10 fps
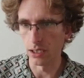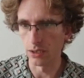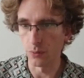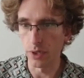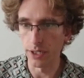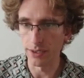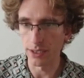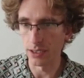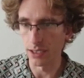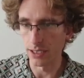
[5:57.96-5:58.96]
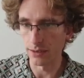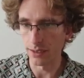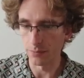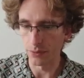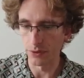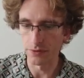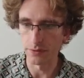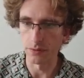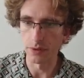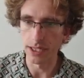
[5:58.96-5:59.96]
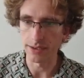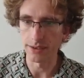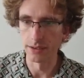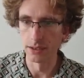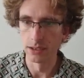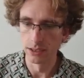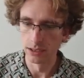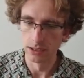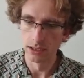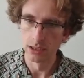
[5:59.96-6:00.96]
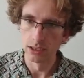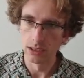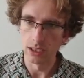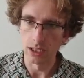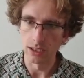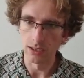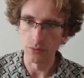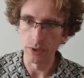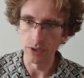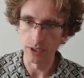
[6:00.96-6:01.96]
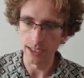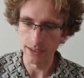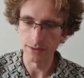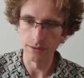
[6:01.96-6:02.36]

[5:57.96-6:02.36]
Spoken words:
twice and you get 10 points for the rest, then you will get to